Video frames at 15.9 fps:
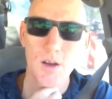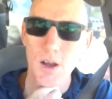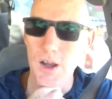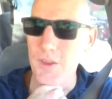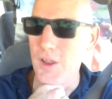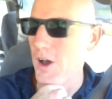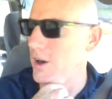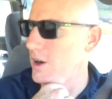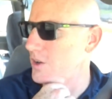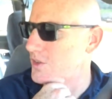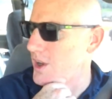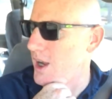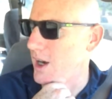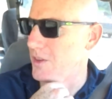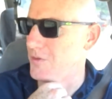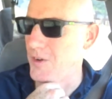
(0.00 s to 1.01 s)
and the
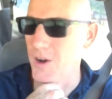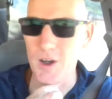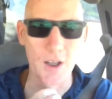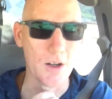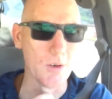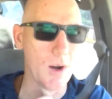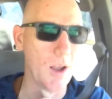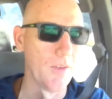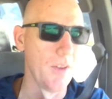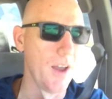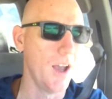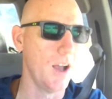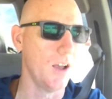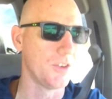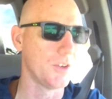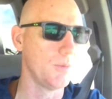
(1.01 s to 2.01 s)
underside of the fucking around the
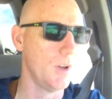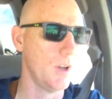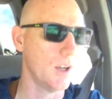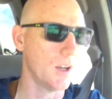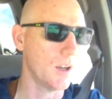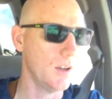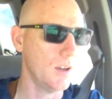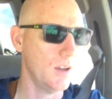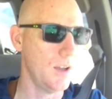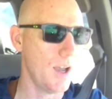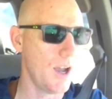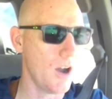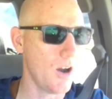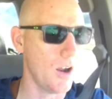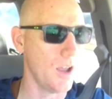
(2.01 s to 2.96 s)
house. I'm like, how?